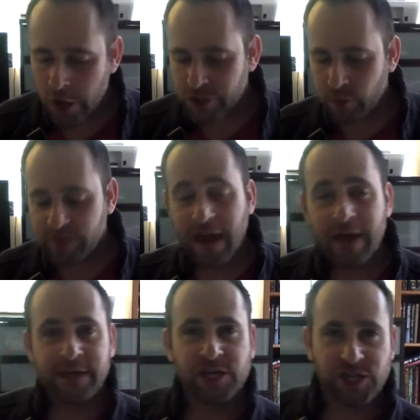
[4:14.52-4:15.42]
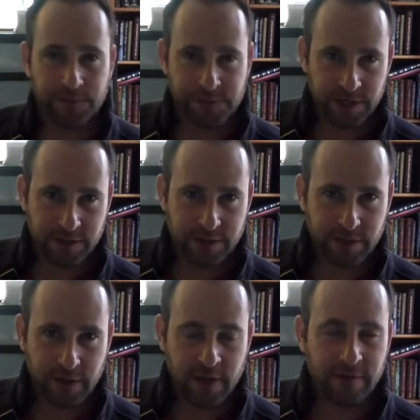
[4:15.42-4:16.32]
So we've got the
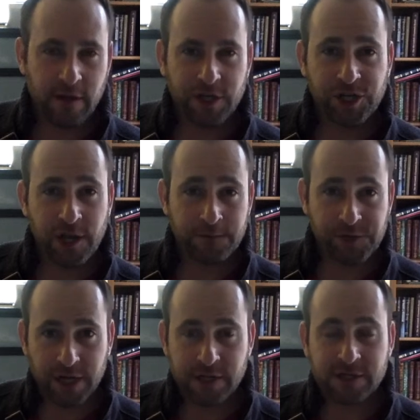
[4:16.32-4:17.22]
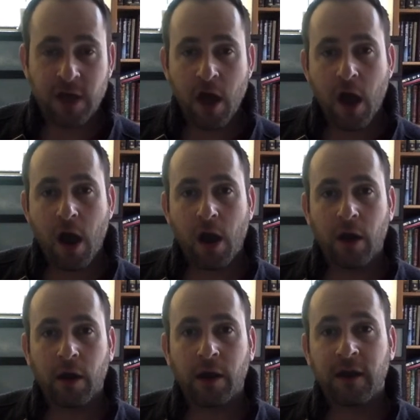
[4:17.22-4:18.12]
Egyptians. The Egyptians
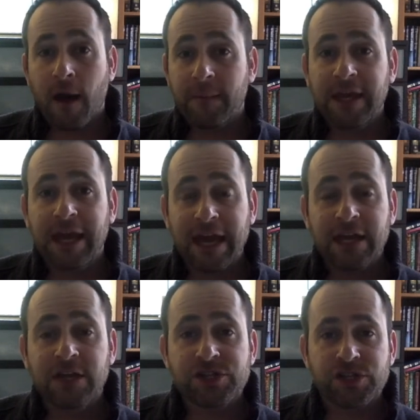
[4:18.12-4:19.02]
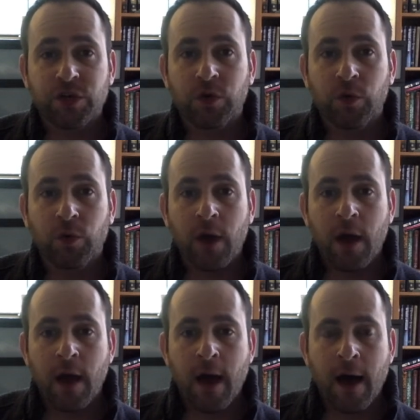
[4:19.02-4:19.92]
are going into
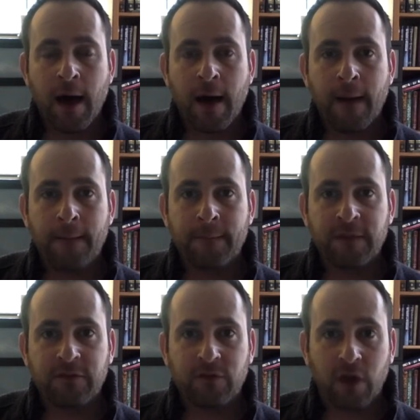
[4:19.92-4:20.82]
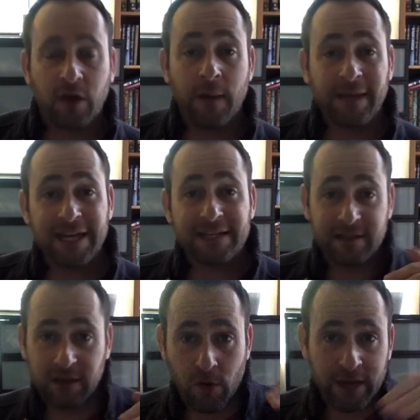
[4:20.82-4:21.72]

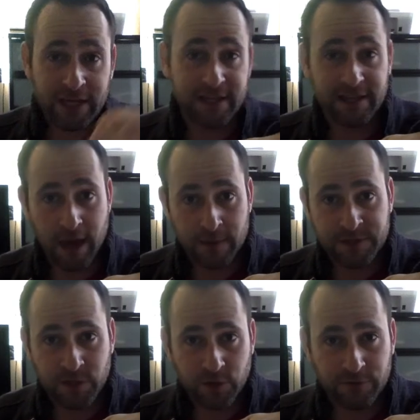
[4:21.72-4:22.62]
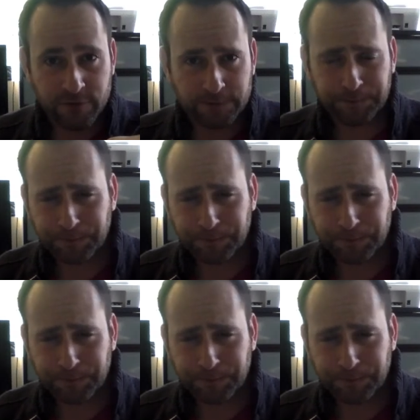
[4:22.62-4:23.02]
the Yam Suf.